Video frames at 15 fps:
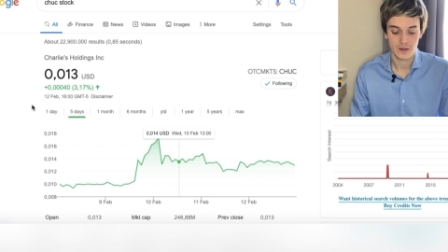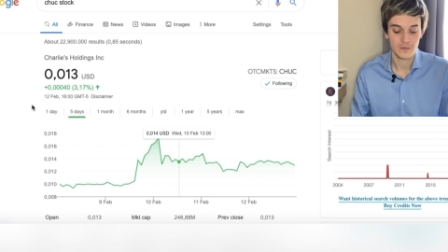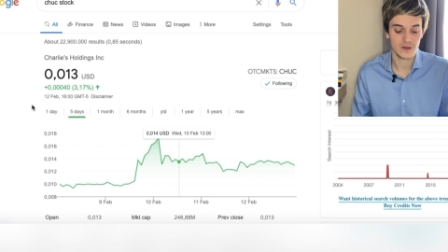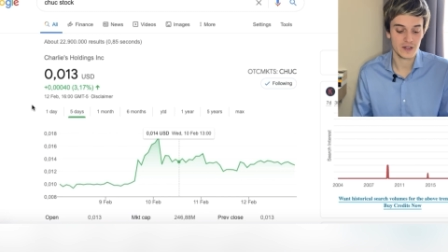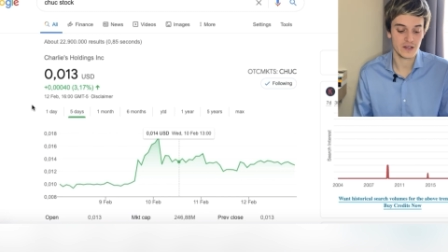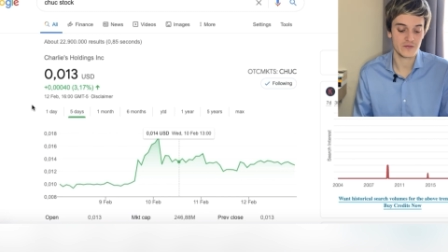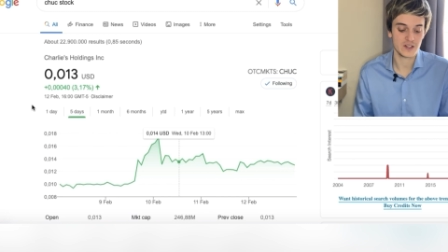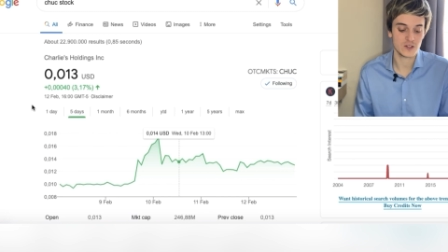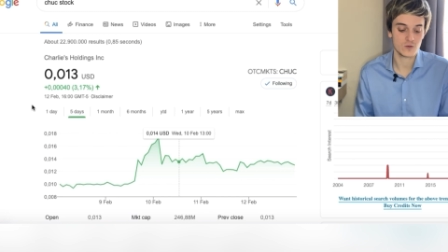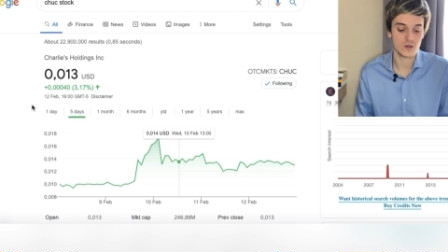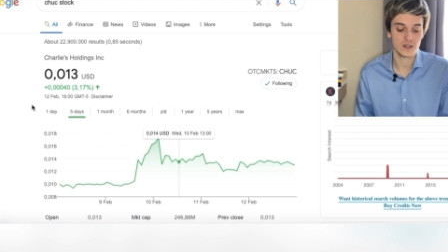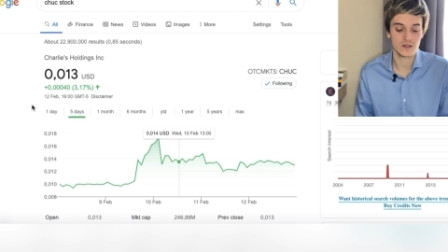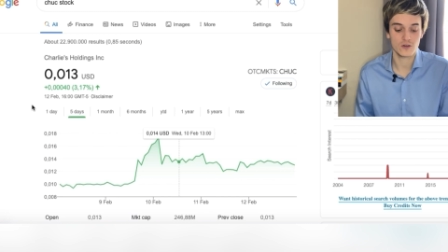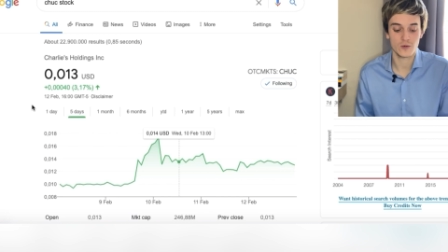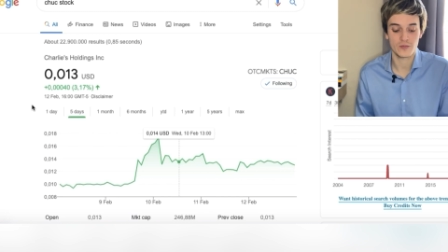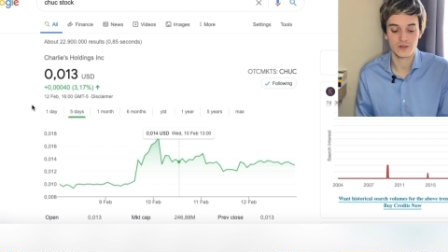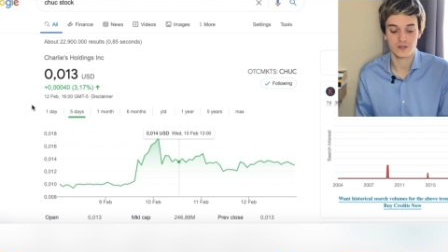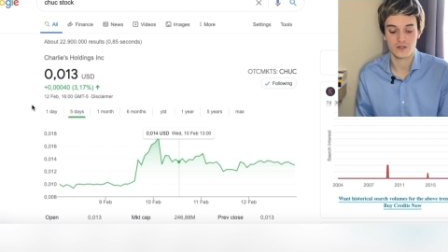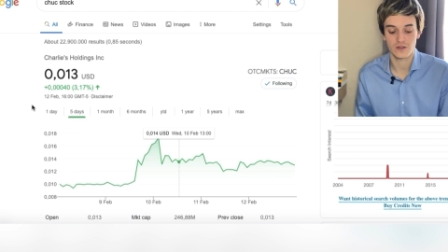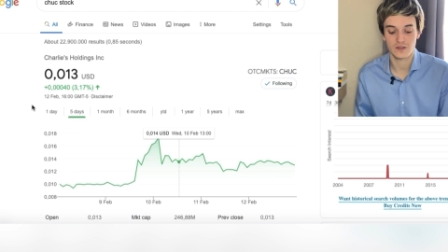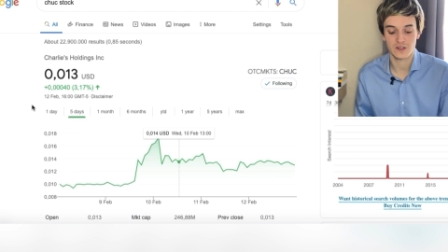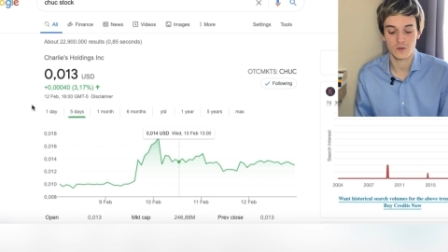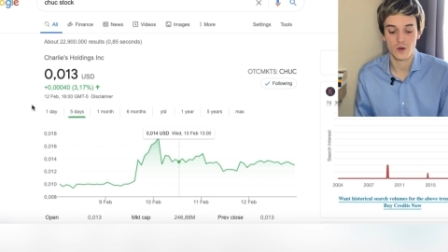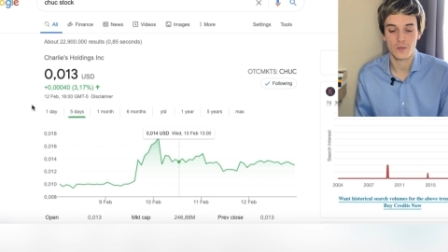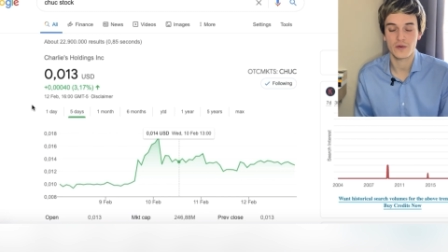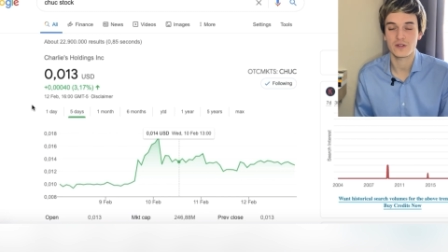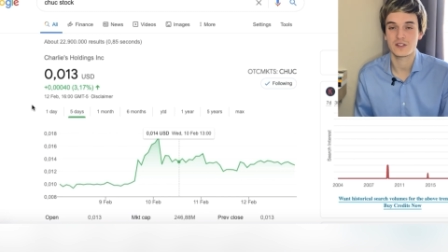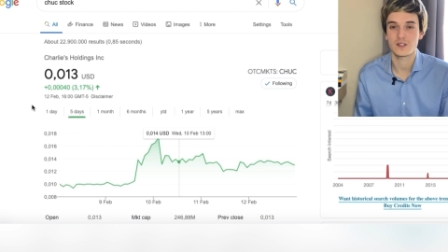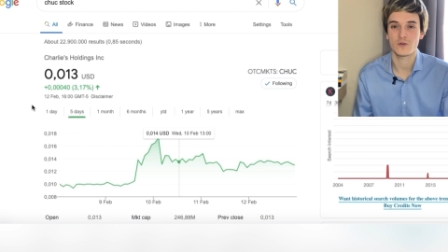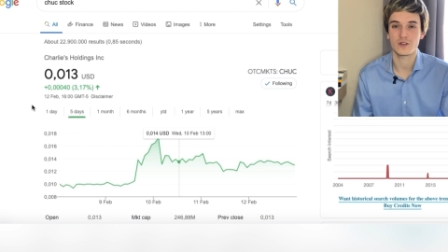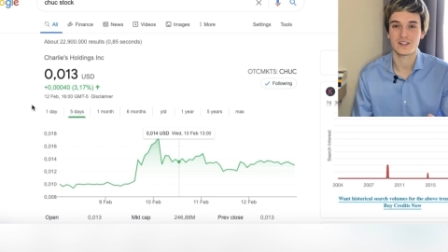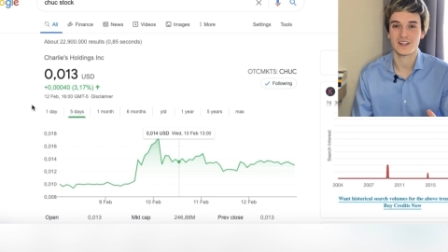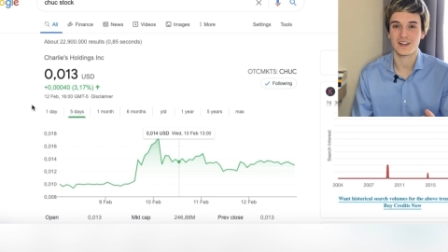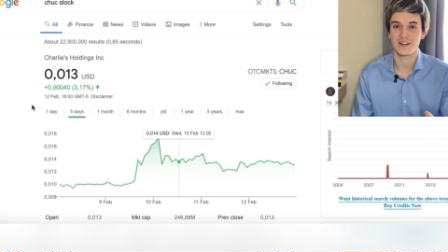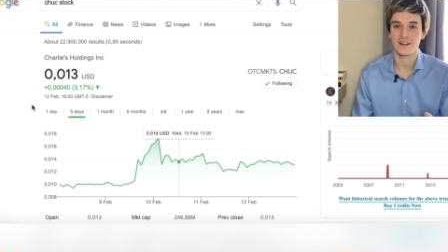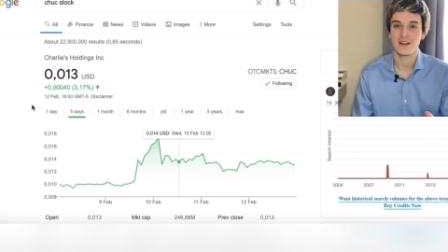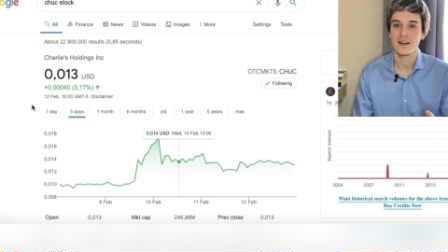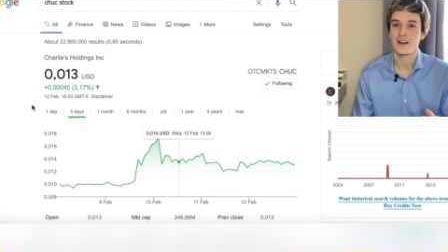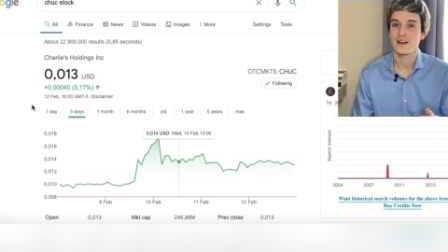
But if this one opens on 0.010,